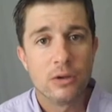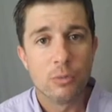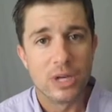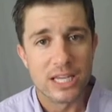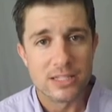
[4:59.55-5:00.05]

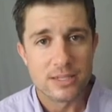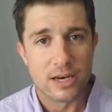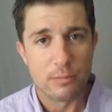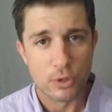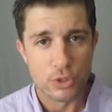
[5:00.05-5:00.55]
what he had set
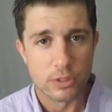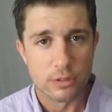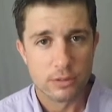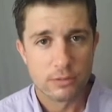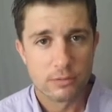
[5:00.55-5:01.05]
in
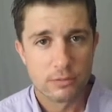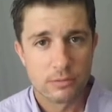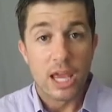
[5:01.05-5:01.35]
motion.